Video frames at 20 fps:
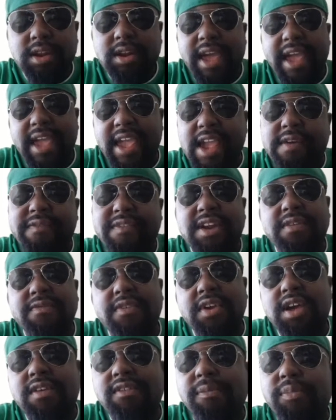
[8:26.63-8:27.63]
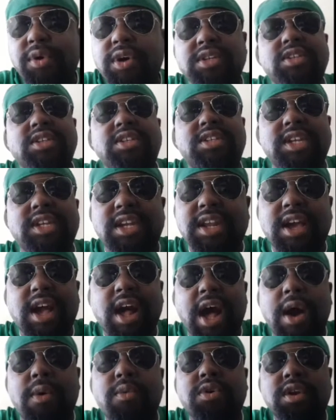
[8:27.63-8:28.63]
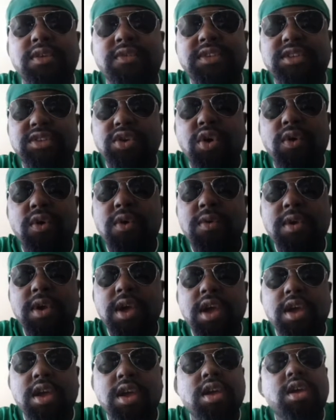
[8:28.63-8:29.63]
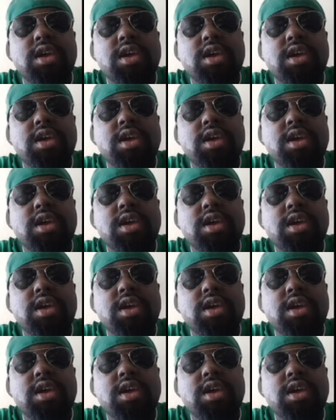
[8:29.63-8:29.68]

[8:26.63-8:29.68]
Like, even if another person said it, I would have still